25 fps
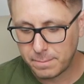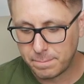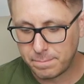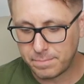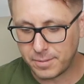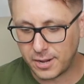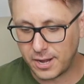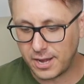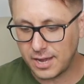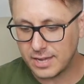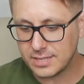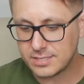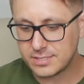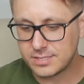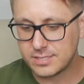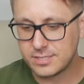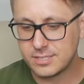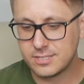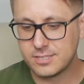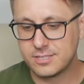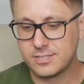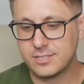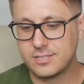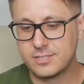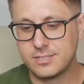But
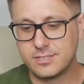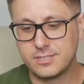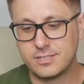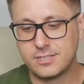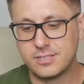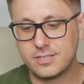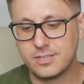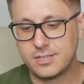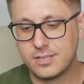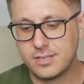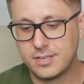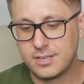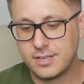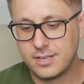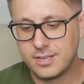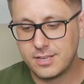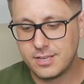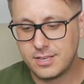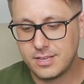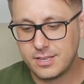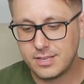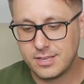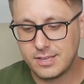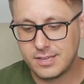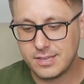
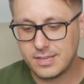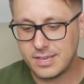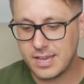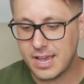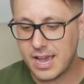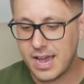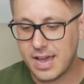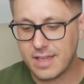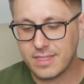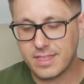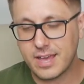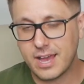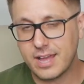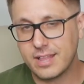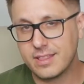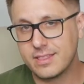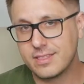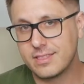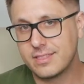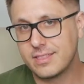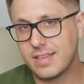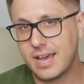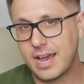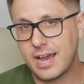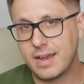yeah,
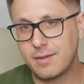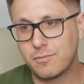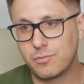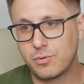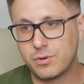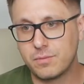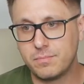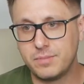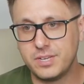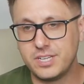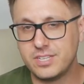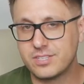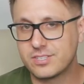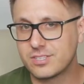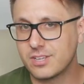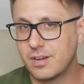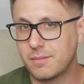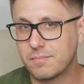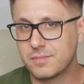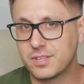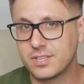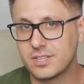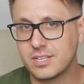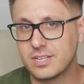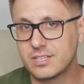that would be
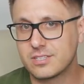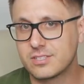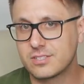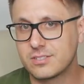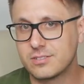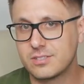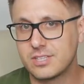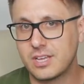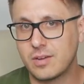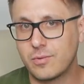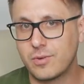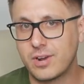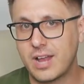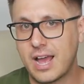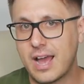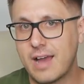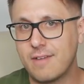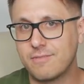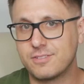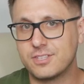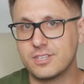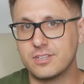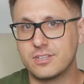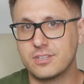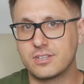something that would
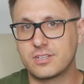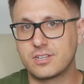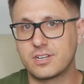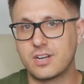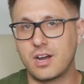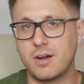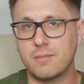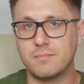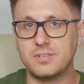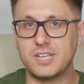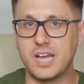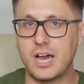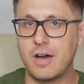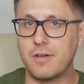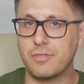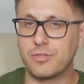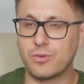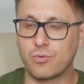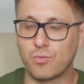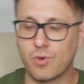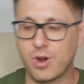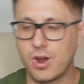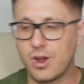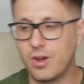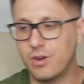have to come down the
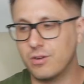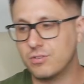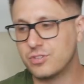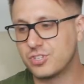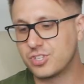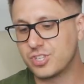road.